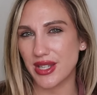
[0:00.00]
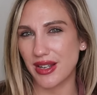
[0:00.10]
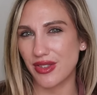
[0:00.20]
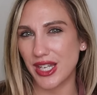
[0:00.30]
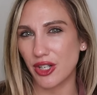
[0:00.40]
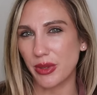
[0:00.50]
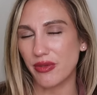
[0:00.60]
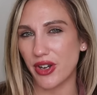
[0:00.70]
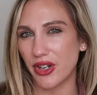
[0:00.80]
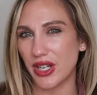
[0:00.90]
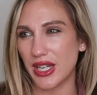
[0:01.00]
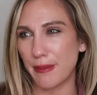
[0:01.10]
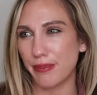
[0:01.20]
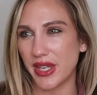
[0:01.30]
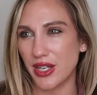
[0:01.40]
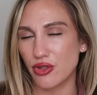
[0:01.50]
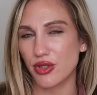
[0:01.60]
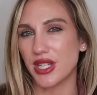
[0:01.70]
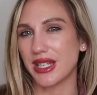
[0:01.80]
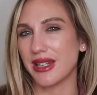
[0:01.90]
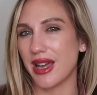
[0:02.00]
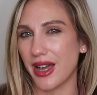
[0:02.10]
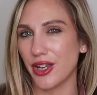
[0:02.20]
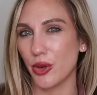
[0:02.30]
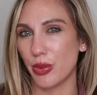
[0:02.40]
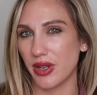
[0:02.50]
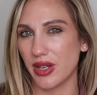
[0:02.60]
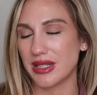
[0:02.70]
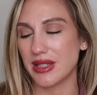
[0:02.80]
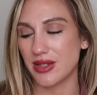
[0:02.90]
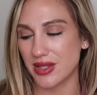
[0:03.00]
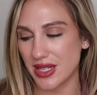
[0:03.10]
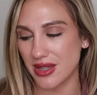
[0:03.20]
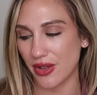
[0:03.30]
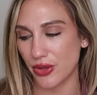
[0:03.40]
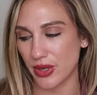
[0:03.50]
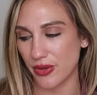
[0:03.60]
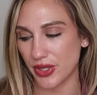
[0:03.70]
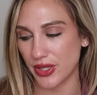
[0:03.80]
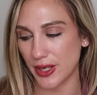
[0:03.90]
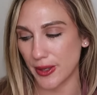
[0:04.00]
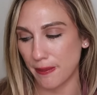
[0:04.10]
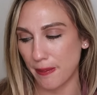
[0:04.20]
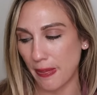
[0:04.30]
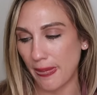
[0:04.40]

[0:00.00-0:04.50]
And I think it'll be very interesting and eye-opening to see that throughout the year.